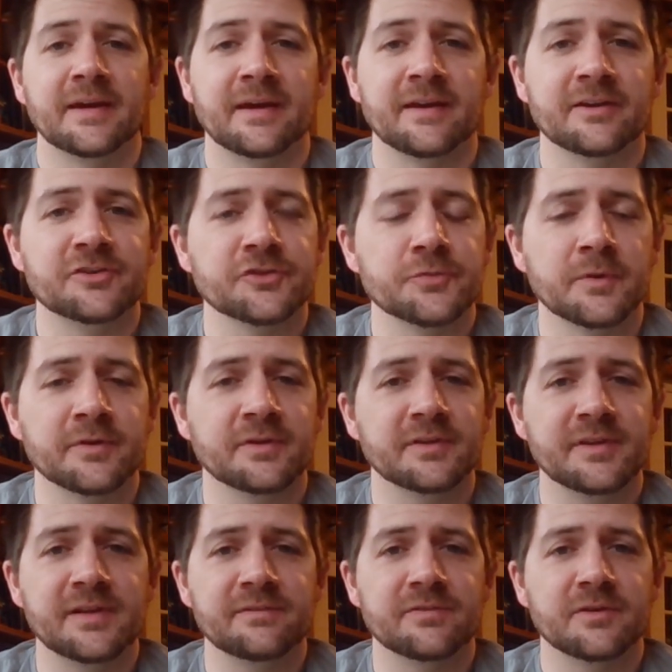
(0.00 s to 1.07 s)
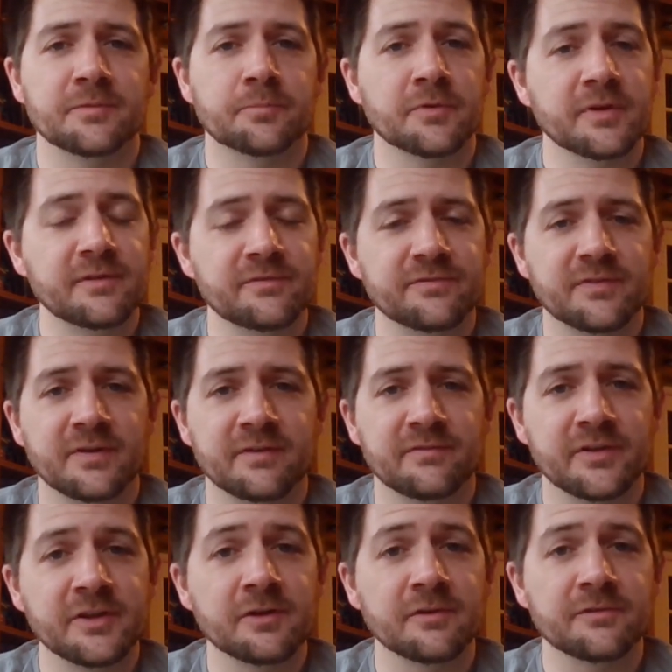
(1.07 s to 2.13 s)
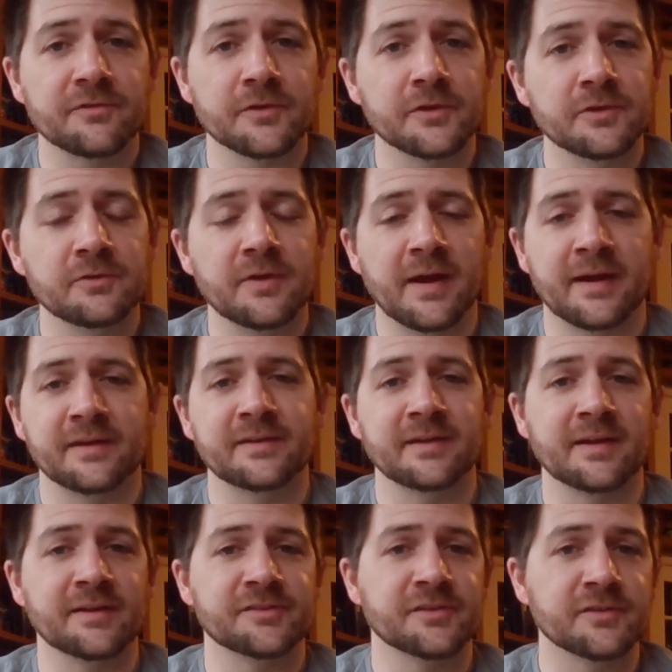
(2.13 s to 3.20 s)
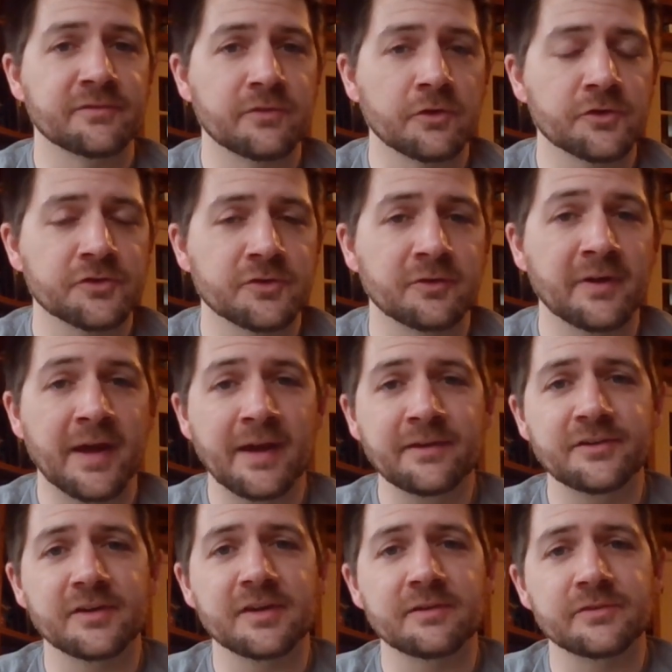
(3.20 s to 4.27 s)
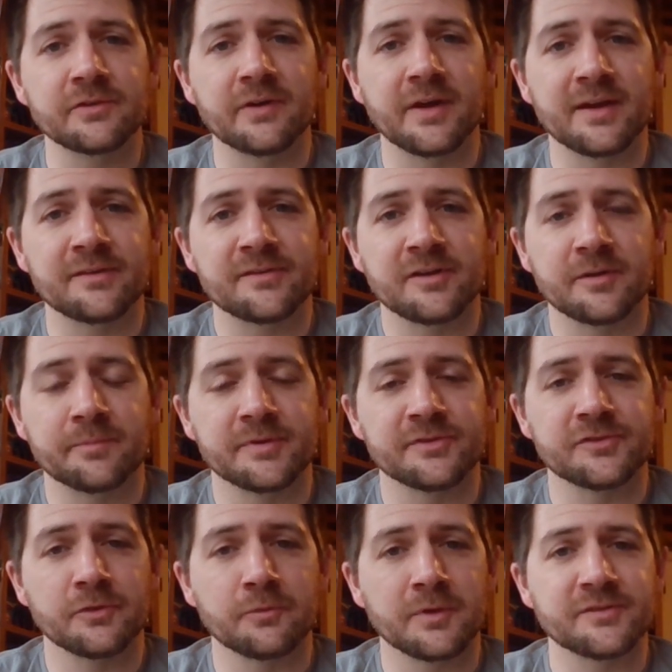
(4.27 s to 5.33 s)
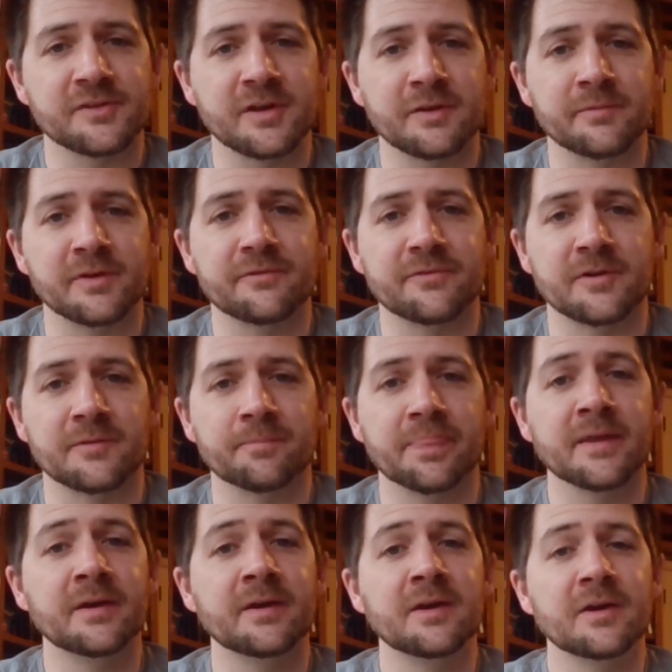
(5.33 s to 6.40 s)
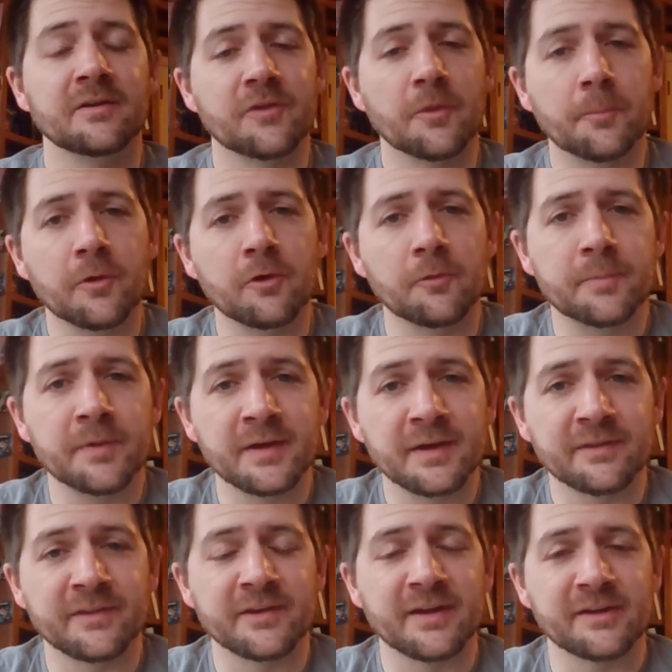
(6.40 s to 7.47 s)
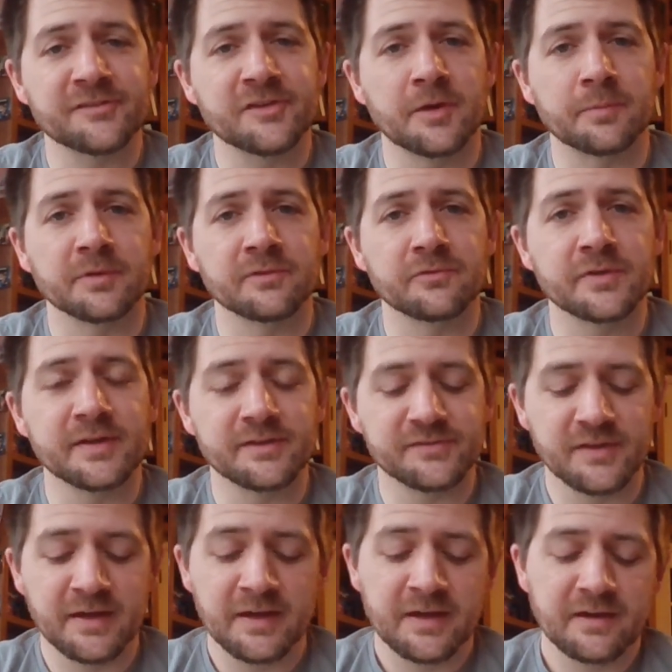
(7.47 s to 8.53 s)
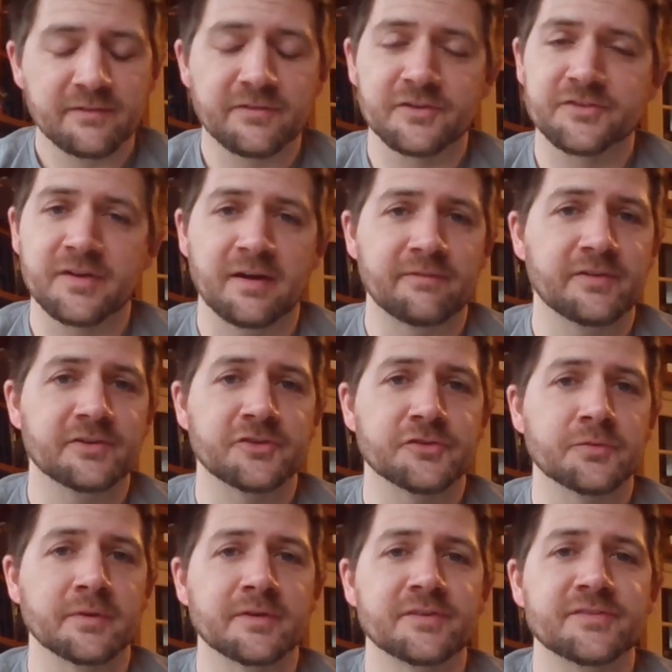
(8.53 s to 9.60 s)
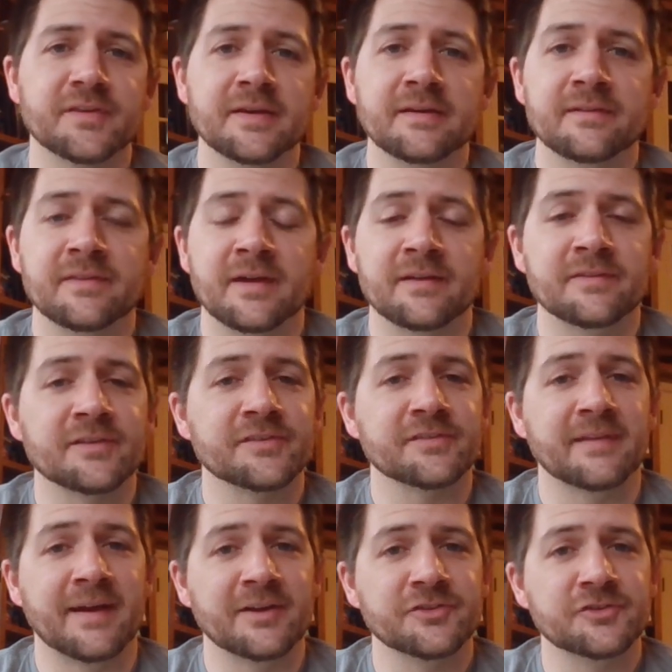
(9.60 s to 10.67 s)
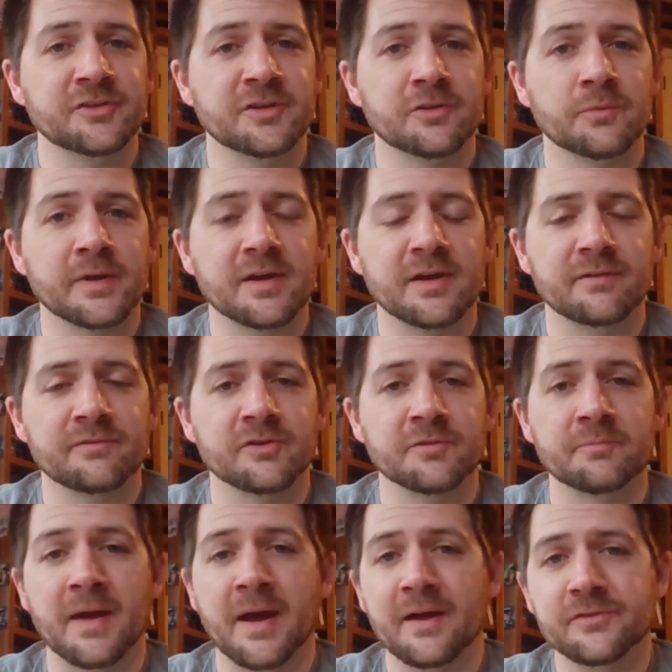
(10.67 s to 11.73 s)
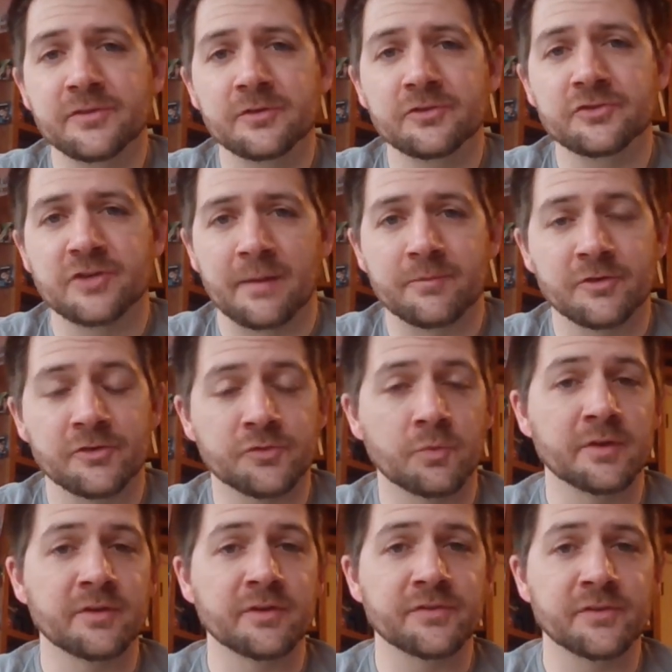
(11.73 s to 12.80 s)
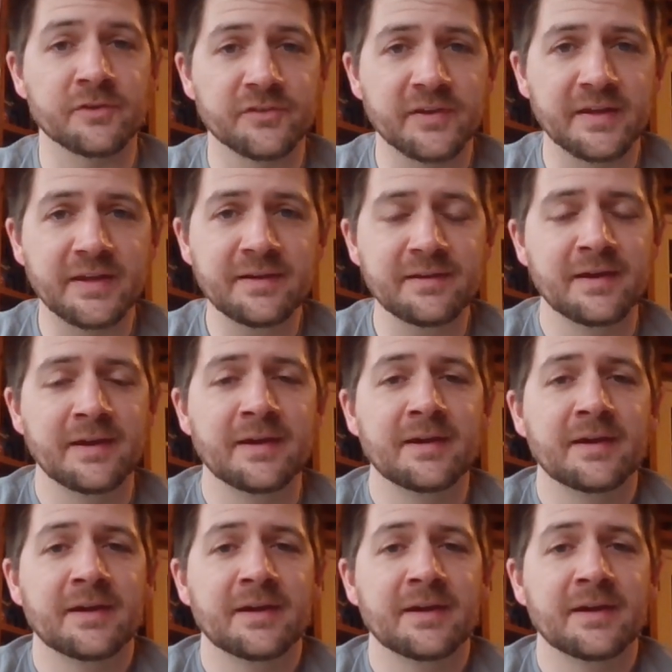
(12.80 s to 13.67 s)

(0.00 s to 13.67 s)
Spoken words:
And I just wanted to leave a brief video for you, acting as a devotional, and to give you a heads up as to what's coming from the pulpit in the next couple of weeks. First off, I just wanted to say that this last year we covered Matthew chapters 1 to 13,